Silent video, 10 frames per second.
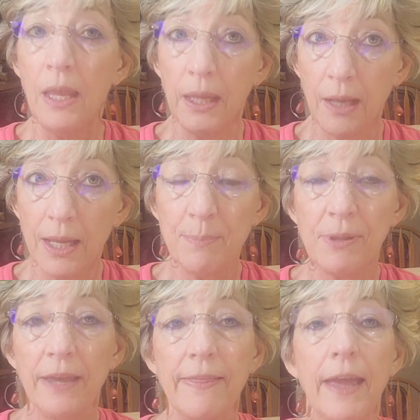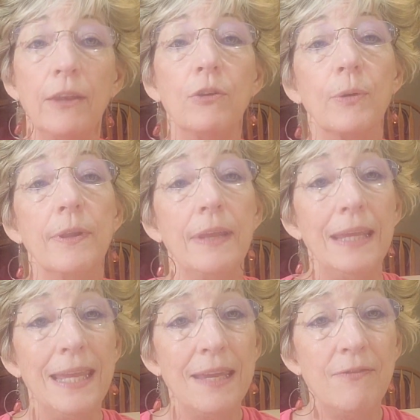And I apply that during the
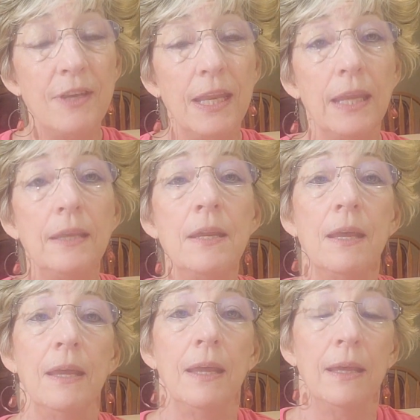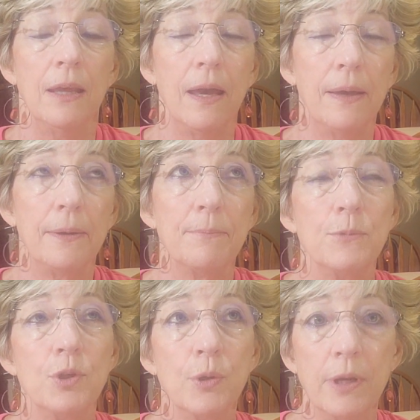evening,
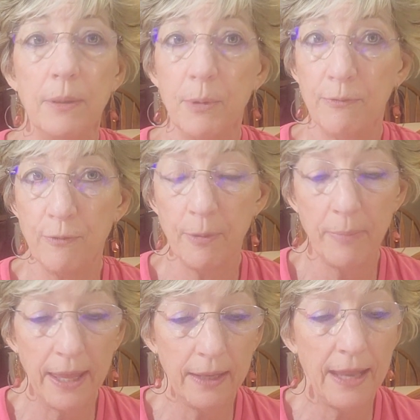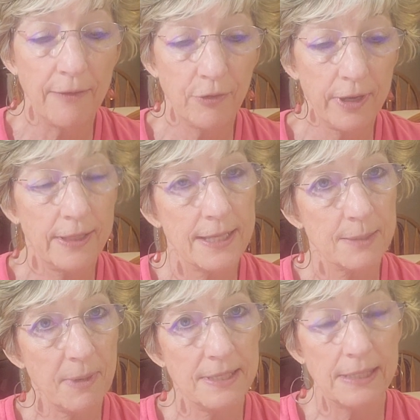before bed, after I
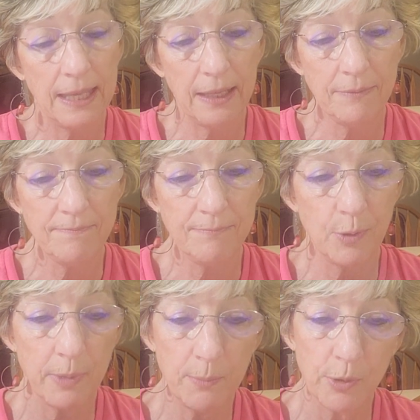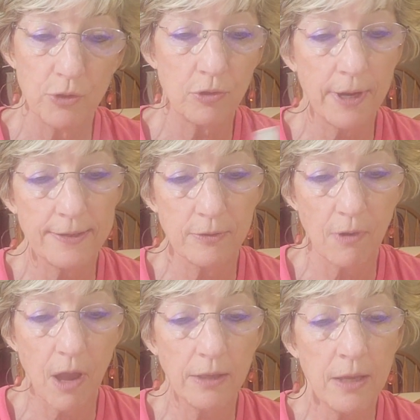cleanse my skin, put my moisturizer
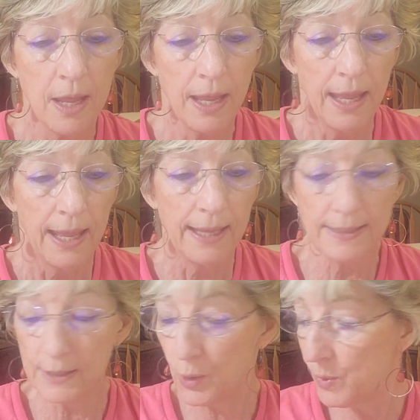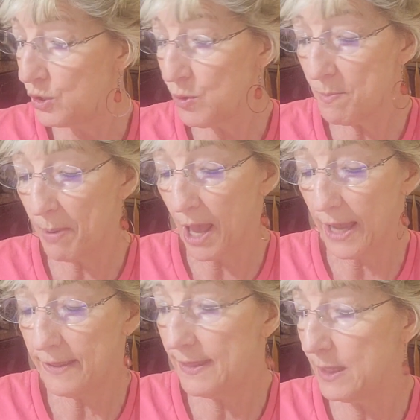on. And so when you
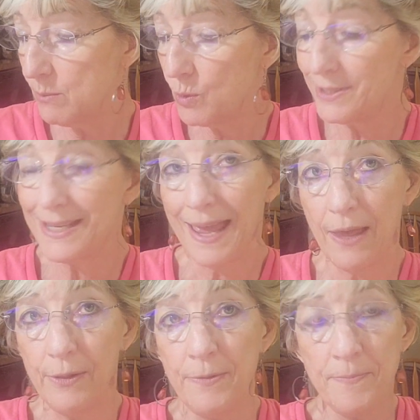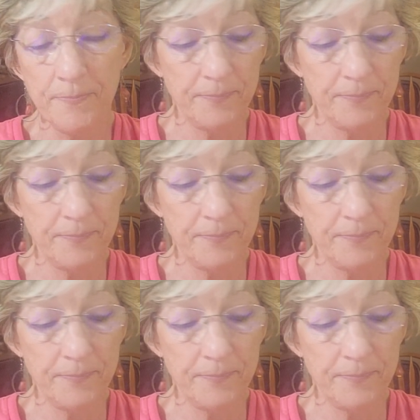buy the Immortelle